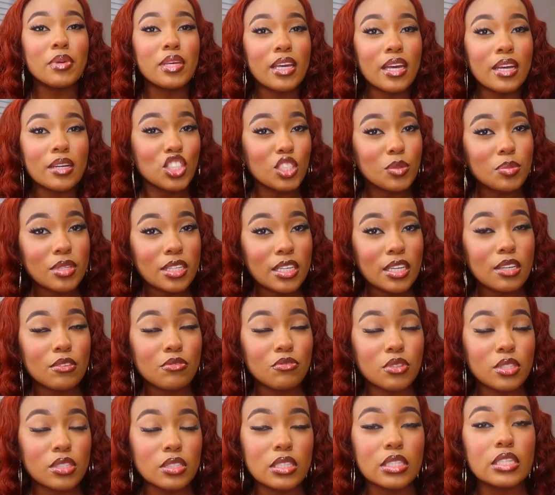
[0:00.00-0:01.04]
but yeah she's big hair
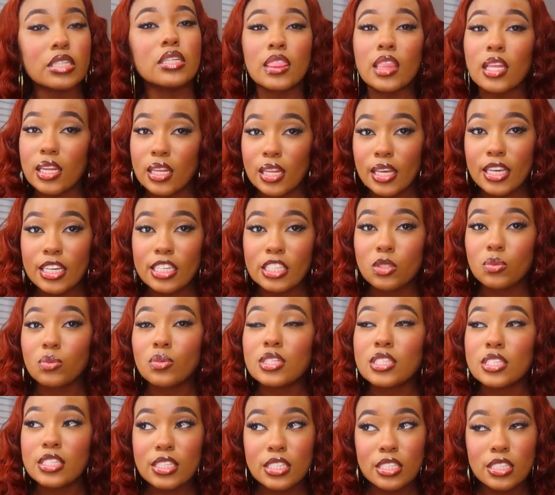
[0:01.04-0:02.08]
friendly the lace
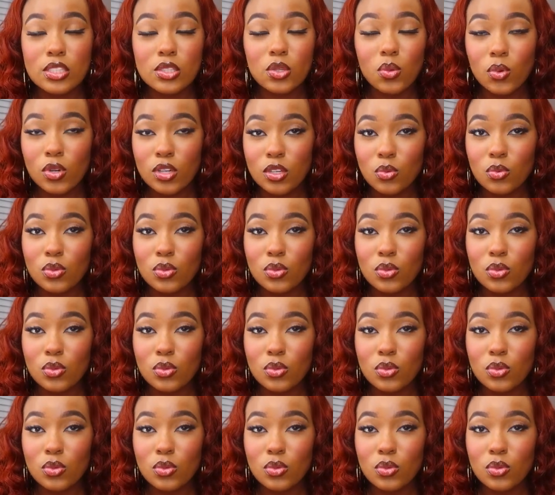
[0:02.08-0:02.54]
was easy to work